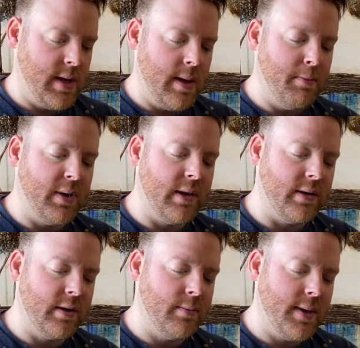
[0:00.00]
Put a
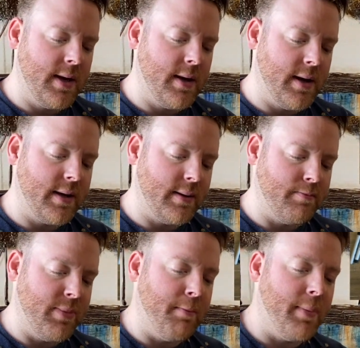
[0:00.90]
little bit on
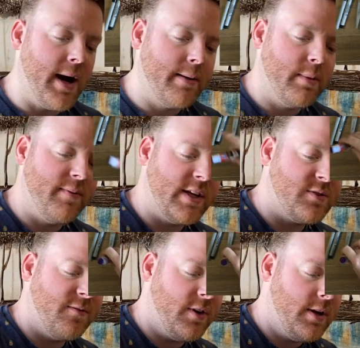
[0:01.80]
the bottom of each
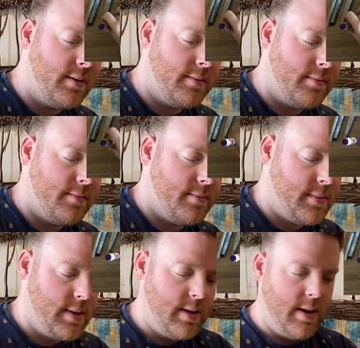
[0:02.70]
foot,
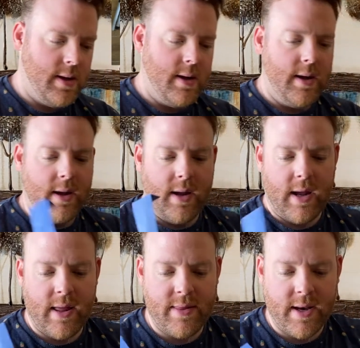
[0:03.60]

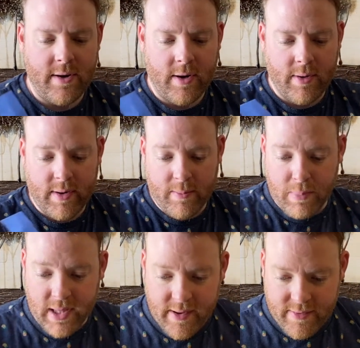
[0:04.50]
and then you're going to
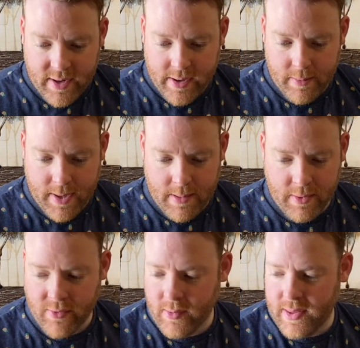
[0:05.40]
place it on your paper.
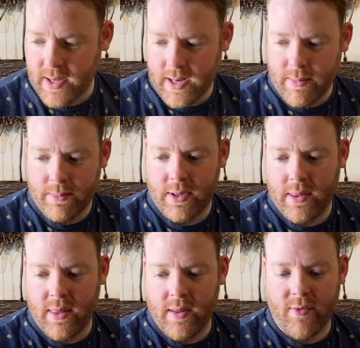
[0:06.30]
So I think I'm gonna put
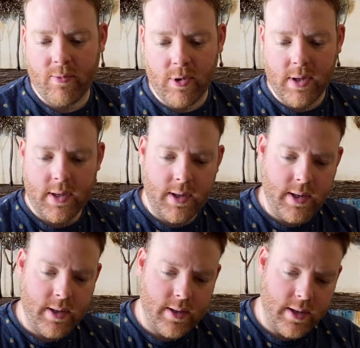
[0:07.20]
this one
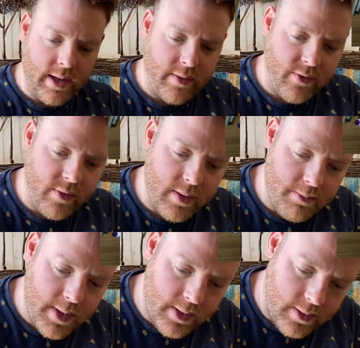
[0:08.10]
into the
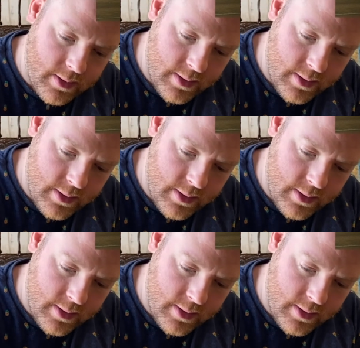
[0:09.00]
middle.